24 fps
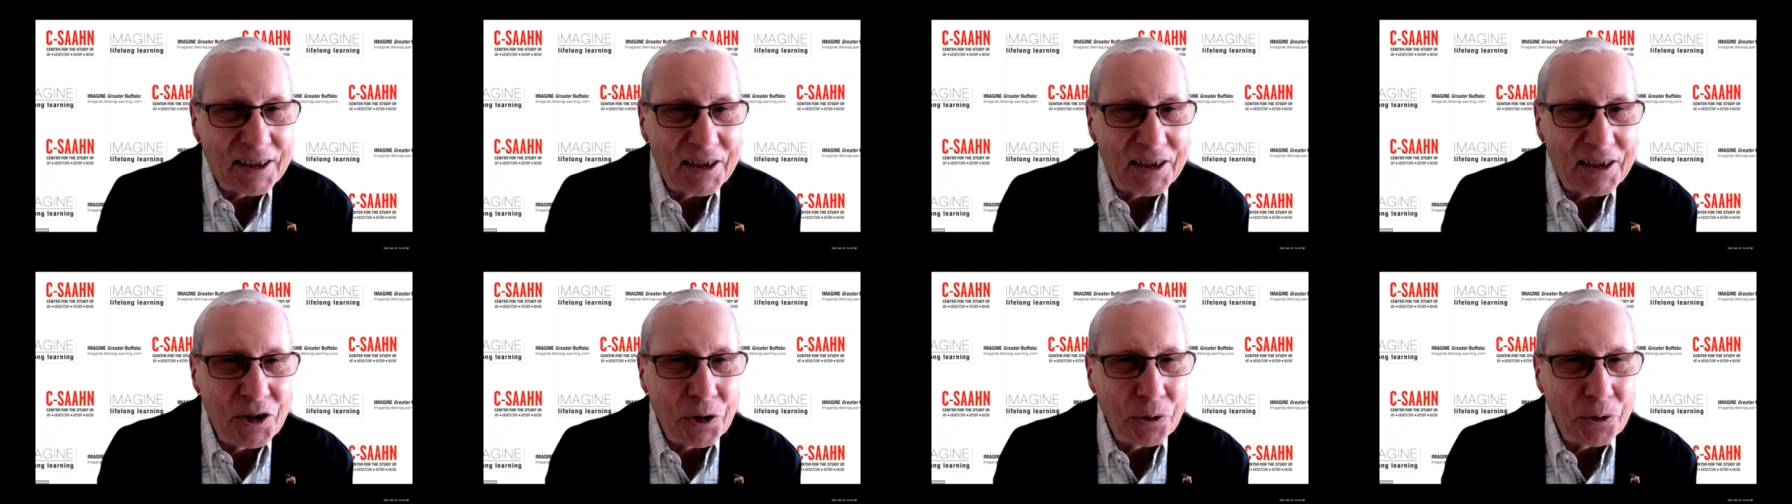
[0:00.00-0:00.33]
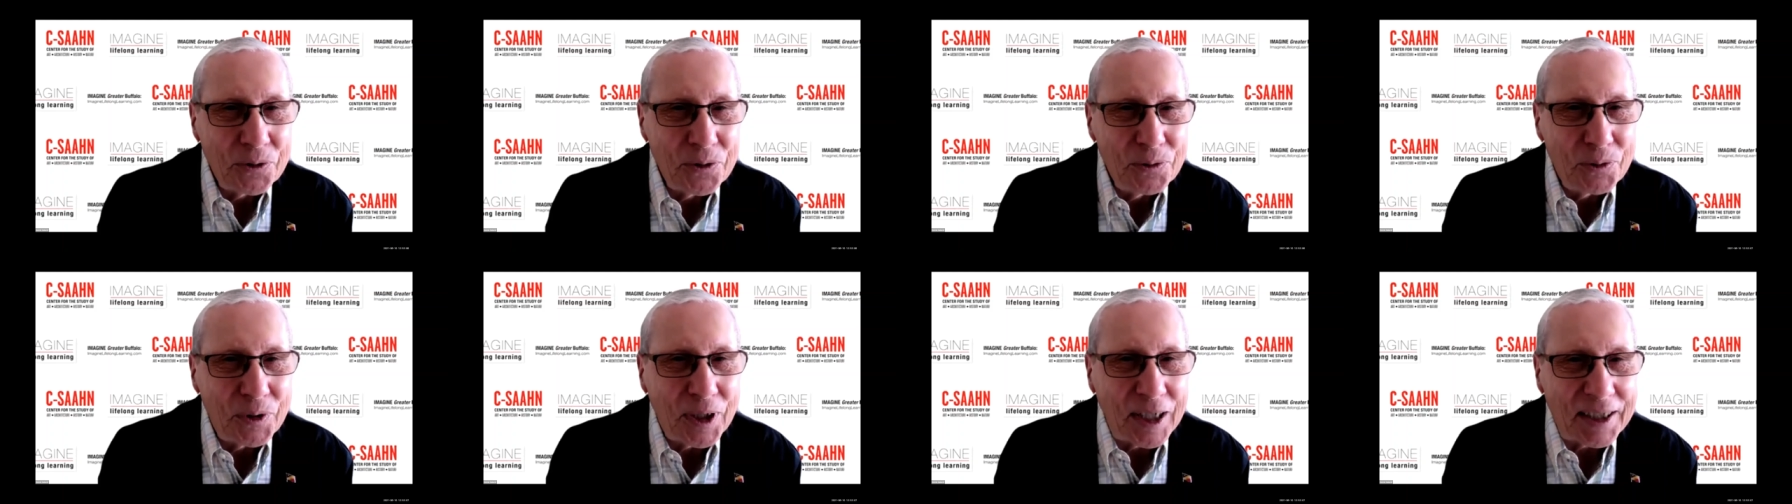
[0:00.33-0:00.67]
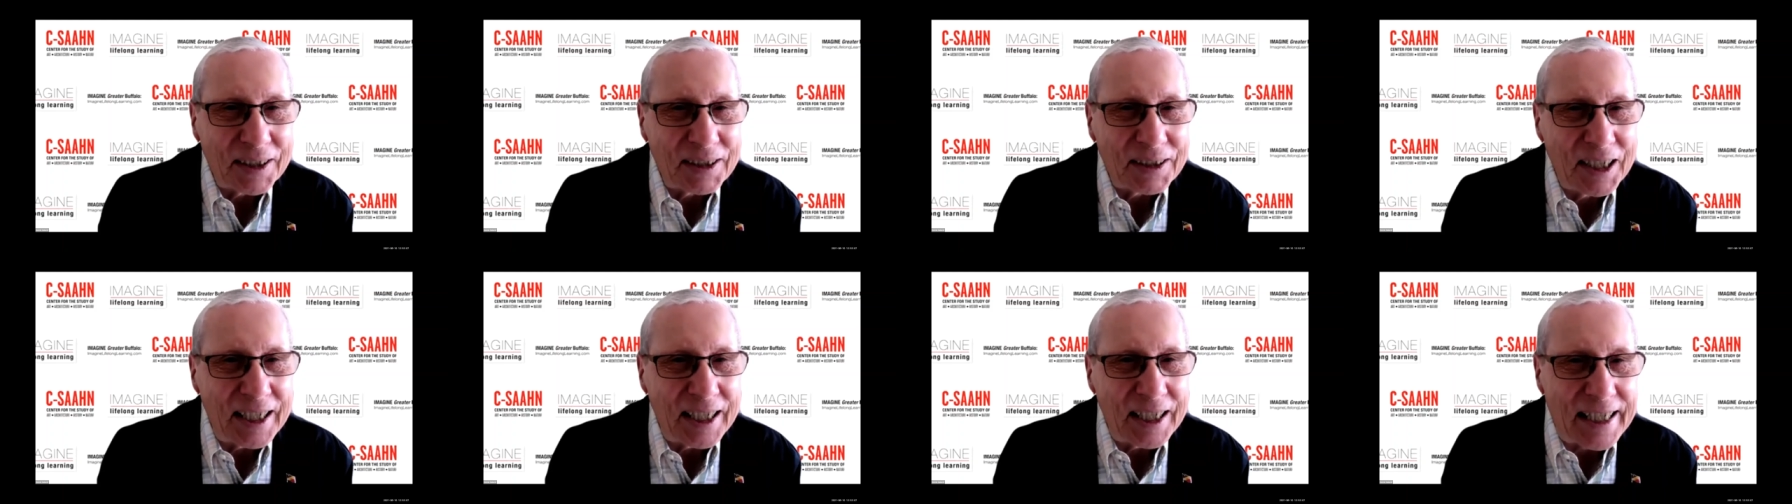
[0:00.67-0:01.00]
to uh,
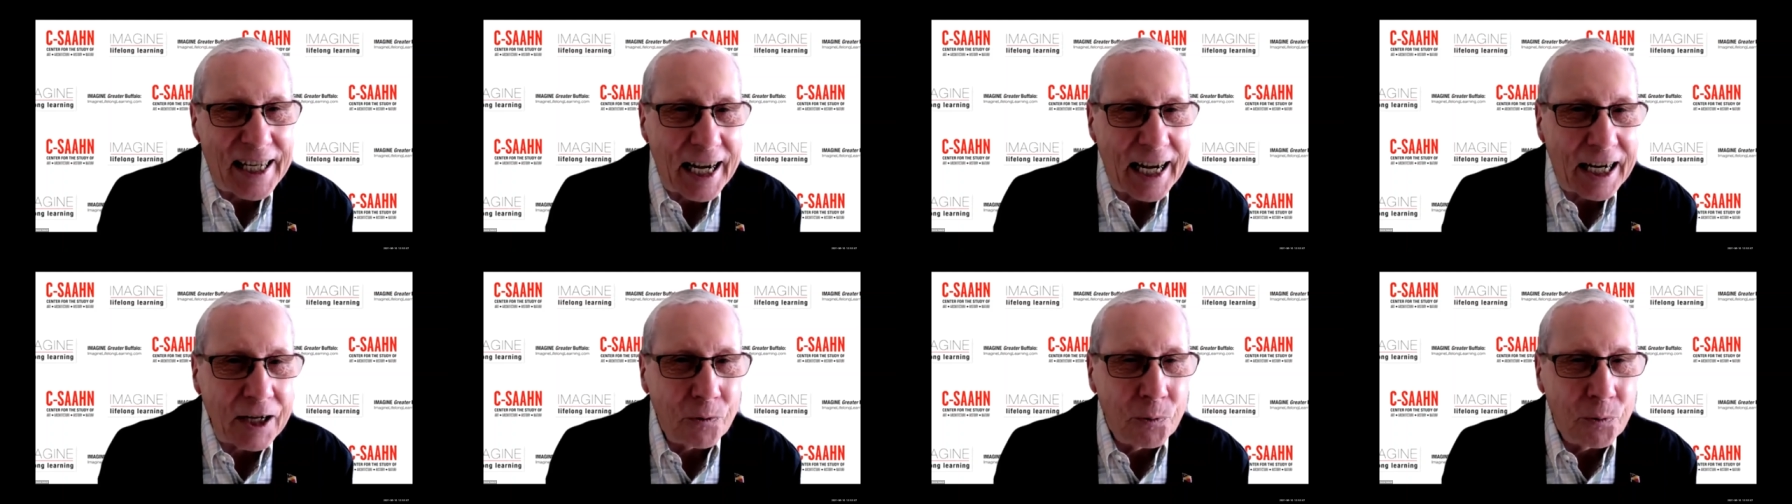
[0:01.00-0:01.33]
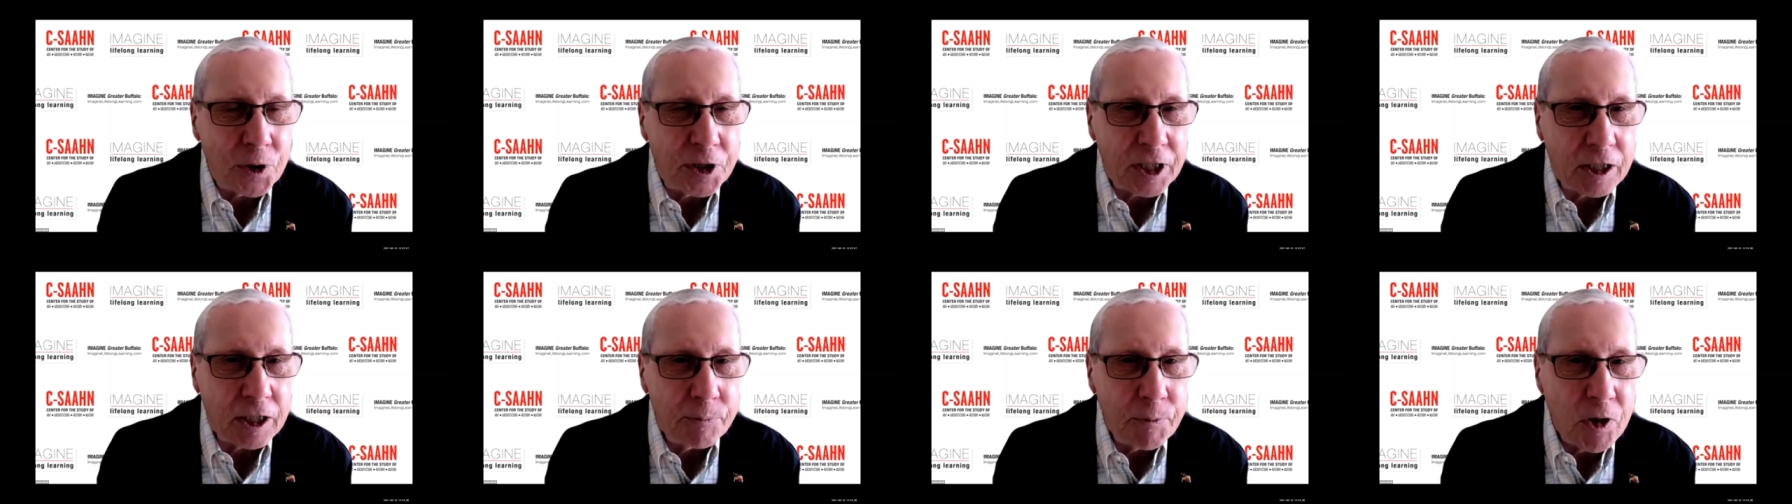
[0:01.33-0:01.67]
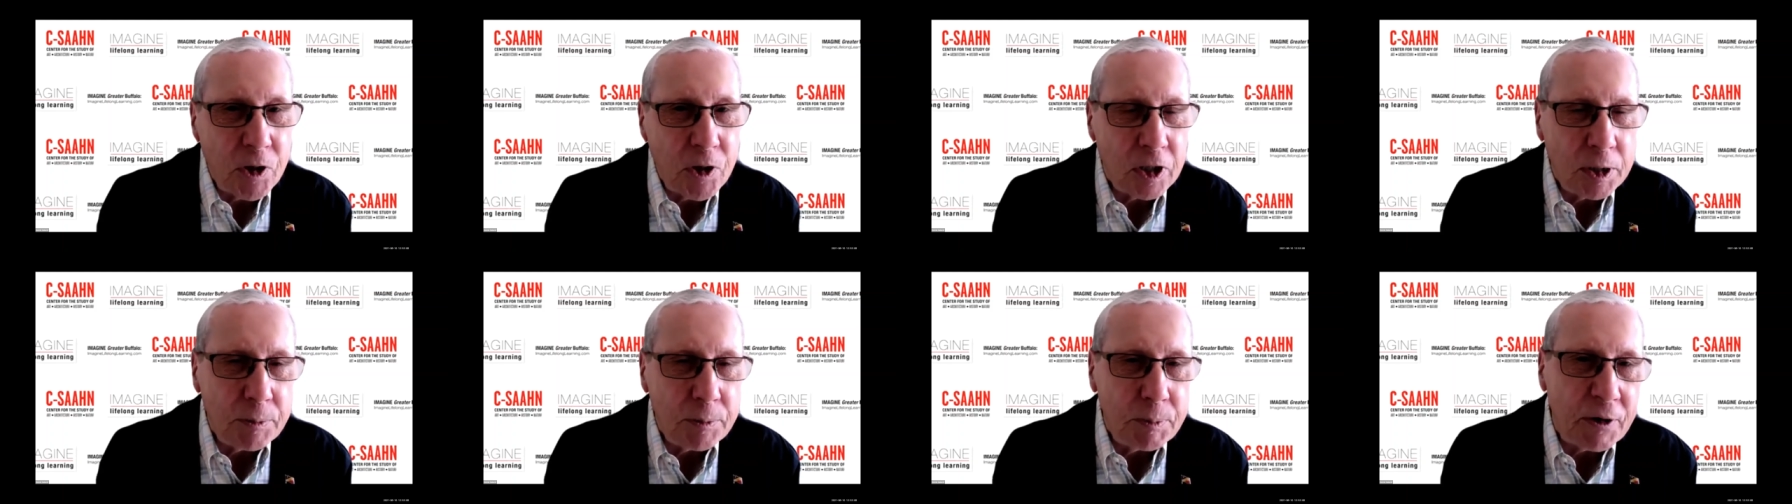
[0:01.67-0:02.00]
connect with the
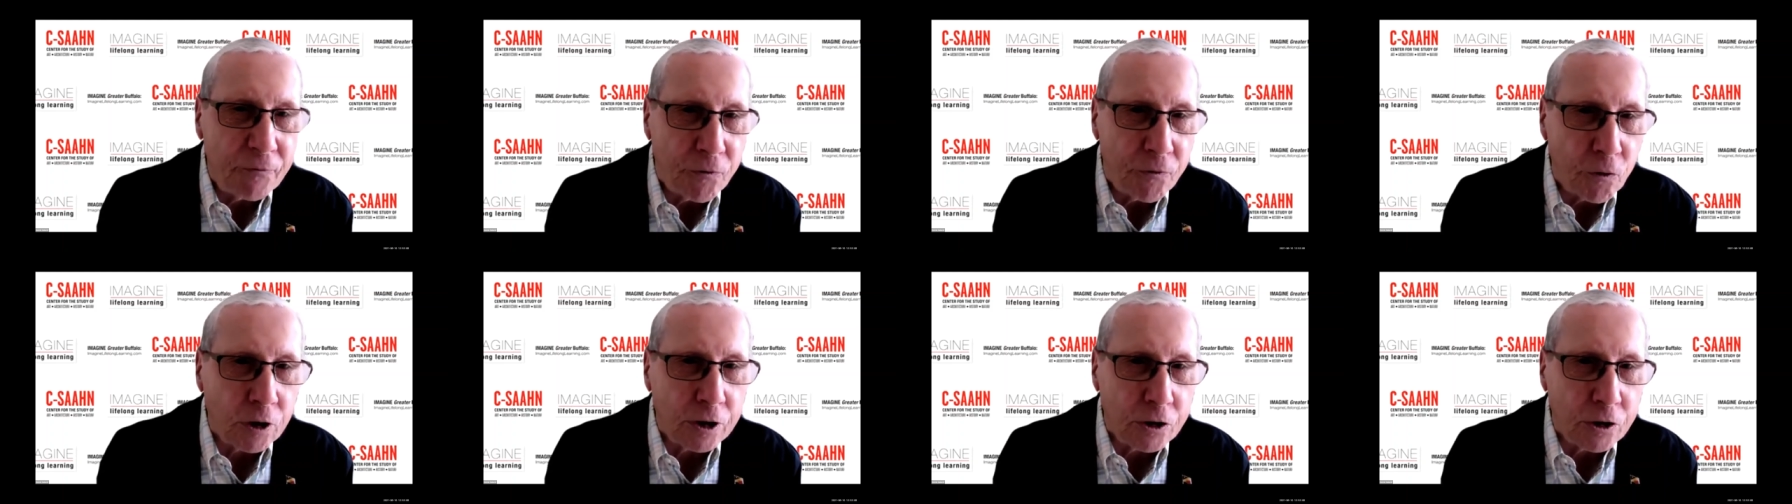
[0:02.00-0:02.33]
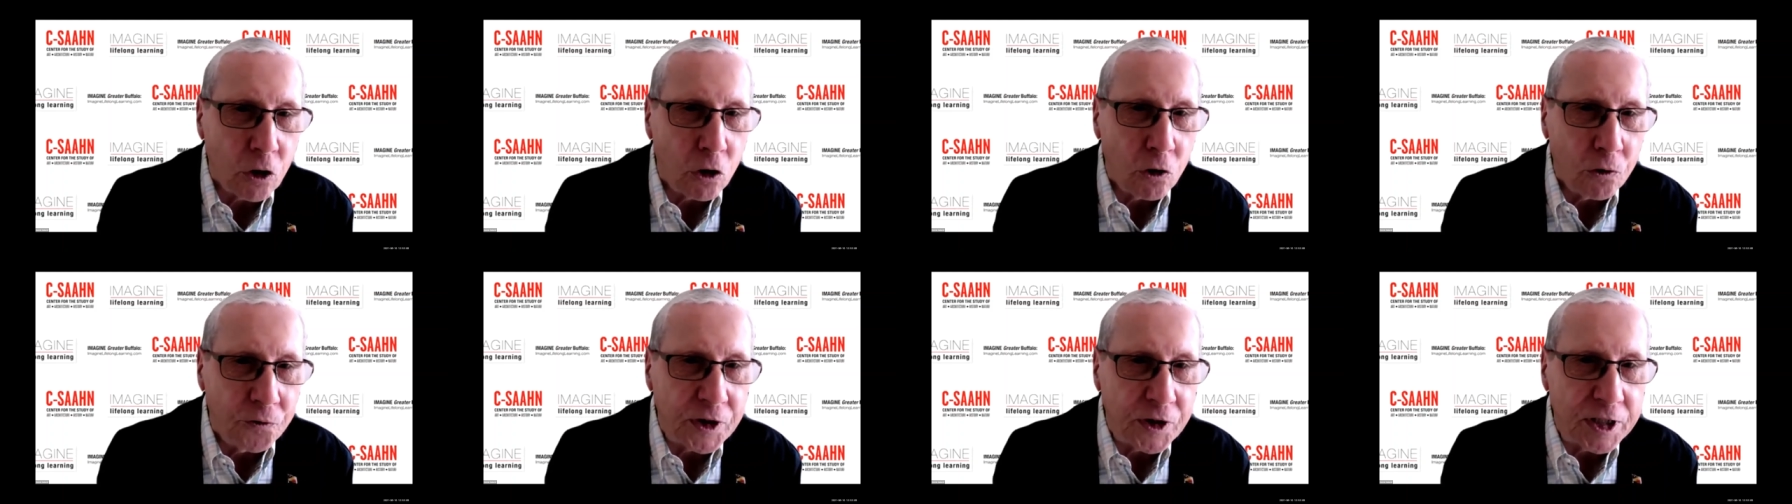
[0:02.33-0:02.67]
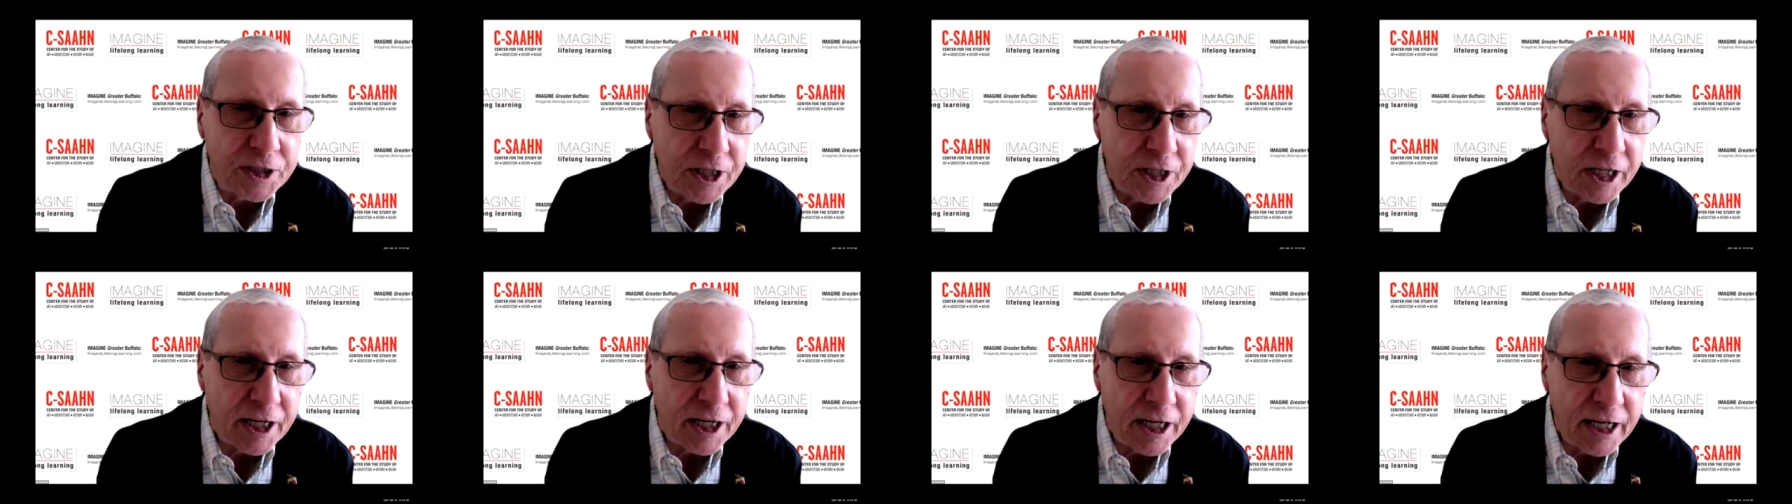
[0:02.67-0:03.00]
community before covid
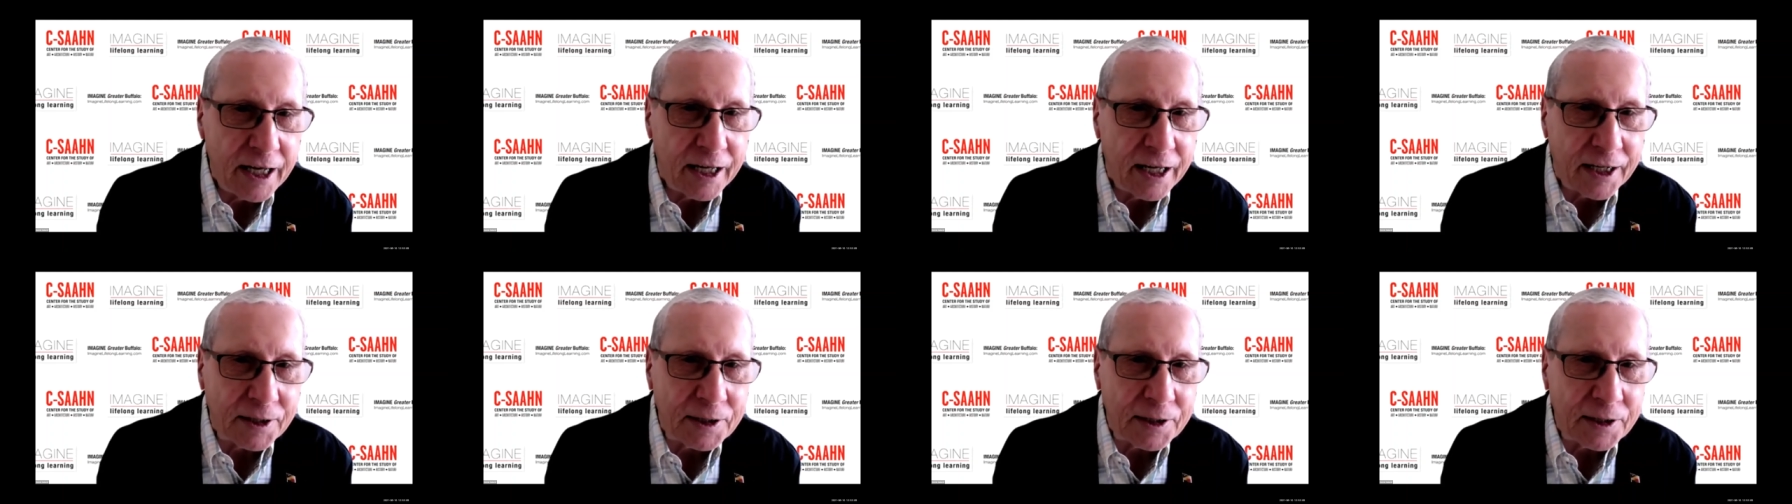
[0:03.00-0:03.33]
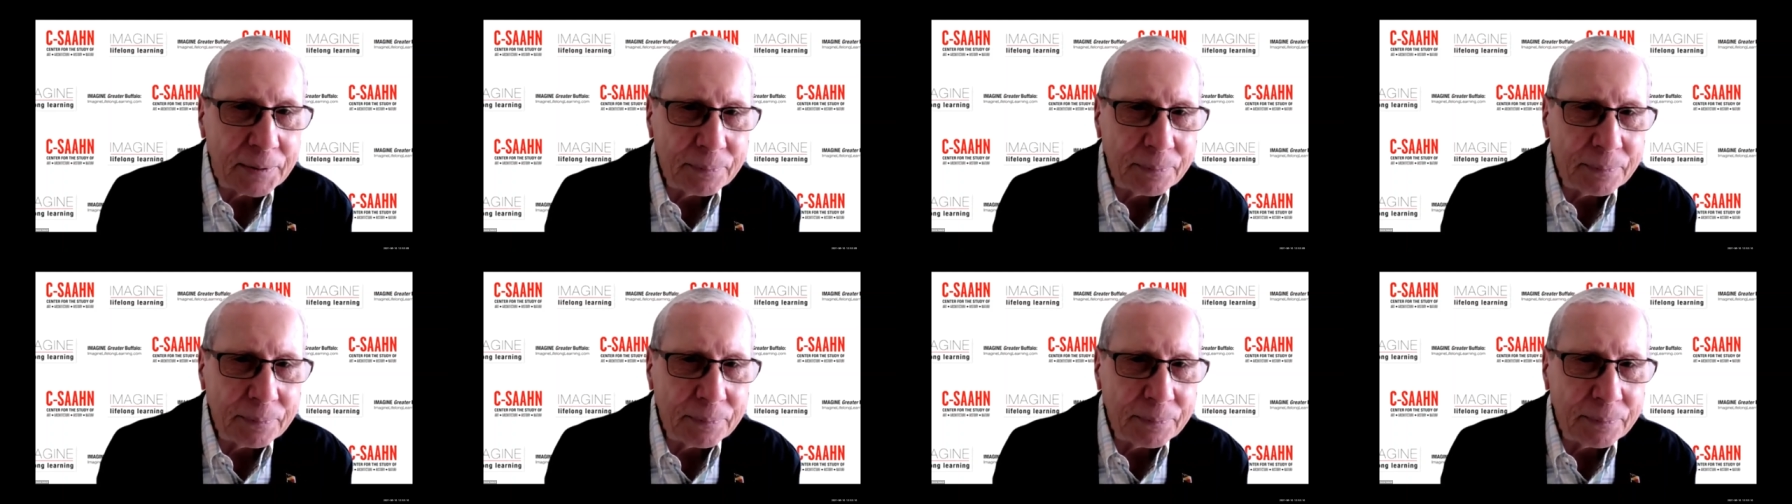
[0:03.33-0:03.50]
did hit